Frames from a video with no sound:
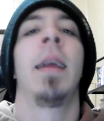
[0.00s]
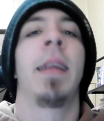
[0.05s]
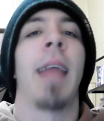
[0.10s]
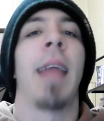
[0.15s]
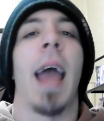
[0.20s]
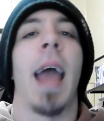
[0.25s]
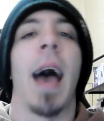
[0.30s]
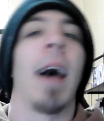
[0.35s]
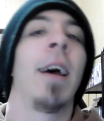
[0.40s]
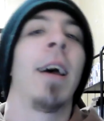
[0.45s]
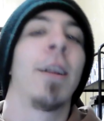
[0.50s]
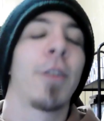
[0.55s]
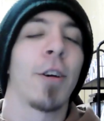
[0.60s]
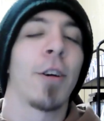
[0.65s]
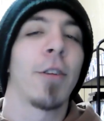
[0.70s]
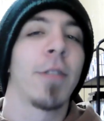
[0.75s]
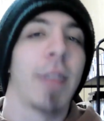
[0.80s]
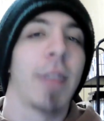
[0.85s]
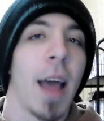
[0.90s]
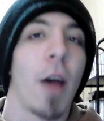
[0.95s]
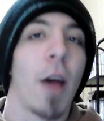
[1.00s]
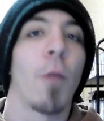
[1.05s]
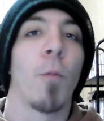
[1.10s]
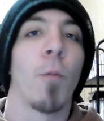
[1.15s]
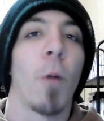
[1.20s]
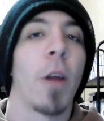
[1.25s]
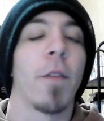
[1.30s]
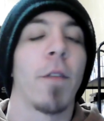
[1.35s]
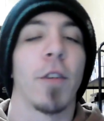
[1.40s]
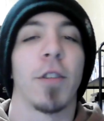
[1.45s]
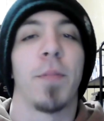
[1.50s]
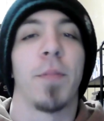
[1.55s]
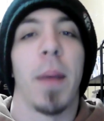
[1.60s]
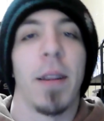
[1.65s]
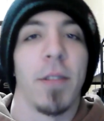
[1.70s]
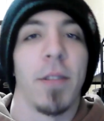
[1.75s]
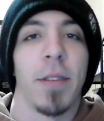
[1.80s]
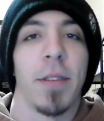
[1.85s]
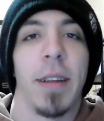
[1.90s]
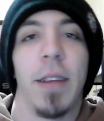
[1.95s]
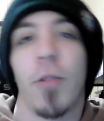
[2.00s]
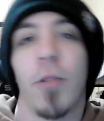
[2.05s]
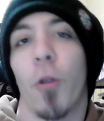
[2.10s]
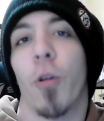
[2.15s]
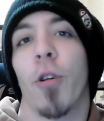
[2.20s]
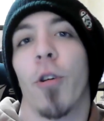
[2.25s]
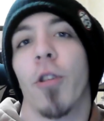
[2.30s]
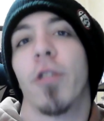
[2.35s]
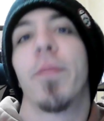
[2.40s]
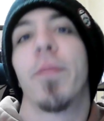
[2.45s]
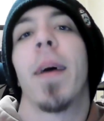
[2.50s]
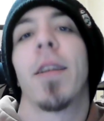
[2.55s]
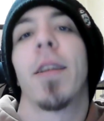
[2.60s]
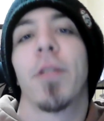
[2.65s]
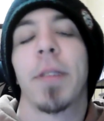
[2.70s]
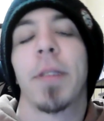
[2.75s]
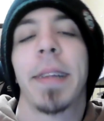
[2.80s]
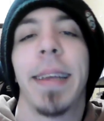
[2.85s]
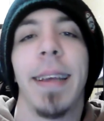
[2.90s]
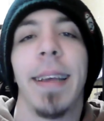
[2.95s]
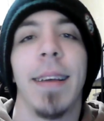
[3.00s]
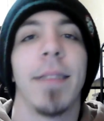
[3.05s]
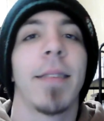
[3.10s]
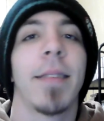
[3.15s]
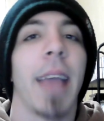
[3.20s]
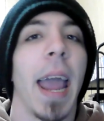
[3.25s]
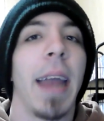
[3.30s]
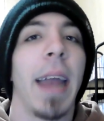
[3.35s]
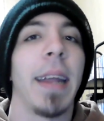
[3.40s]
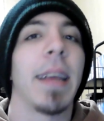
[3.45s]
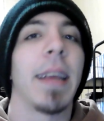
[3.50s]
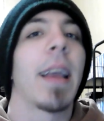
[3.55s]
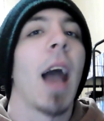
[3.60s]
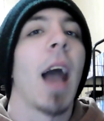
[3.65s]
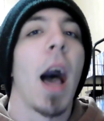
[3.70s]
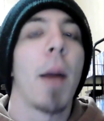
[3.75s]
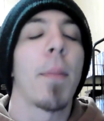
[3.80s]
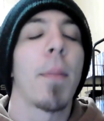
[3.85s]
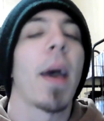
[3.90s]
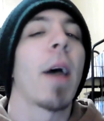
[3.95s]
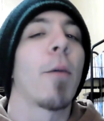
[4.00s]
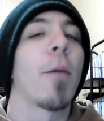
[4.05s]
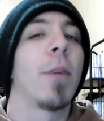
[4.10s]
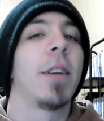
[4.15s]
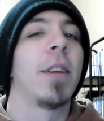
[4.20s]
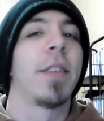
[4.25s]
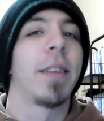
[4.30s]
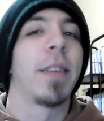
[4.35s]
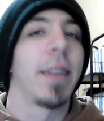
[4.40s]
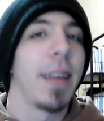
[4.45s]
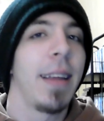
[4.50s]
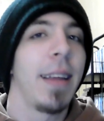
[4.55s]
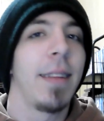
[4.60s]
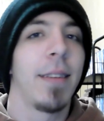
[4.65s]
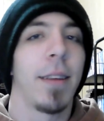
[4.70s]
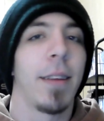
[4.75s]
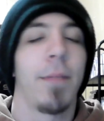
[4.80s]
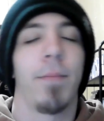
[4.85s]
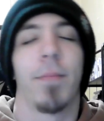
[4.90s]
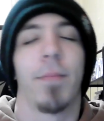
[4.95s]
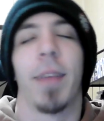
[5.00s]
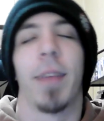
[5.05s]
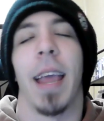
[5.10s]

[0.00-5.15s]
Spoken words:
Yeah, turns out one of her specialties, or her specialty, is gaining combat when she needs it.